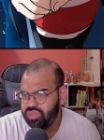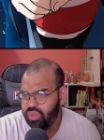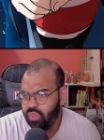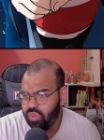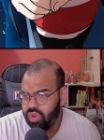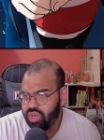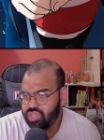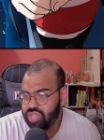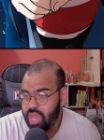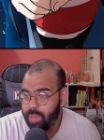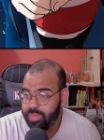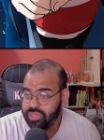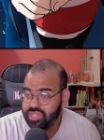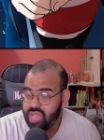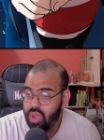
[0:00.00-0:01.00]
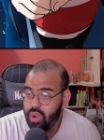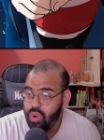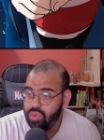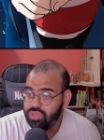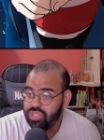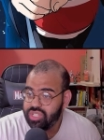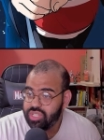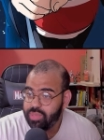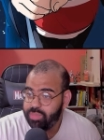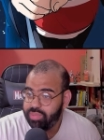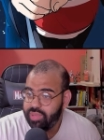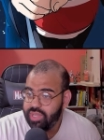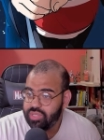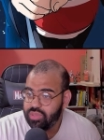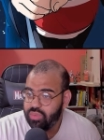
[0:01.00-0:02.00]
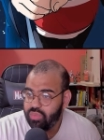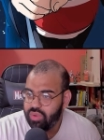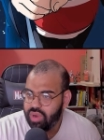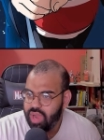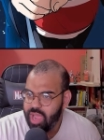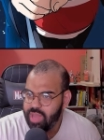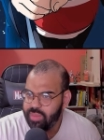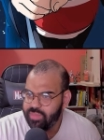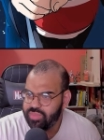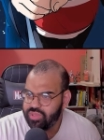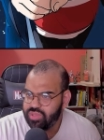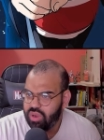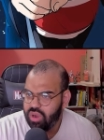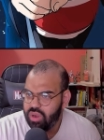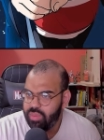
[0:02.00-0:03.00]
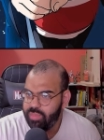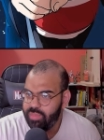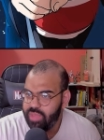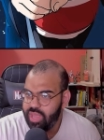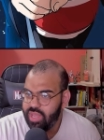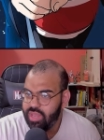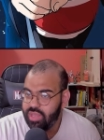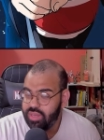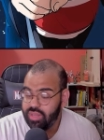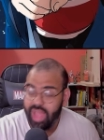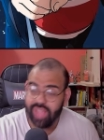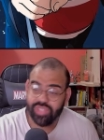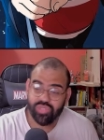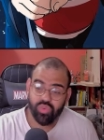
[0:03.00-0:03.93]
The workshop is not only just a place where items are made. That's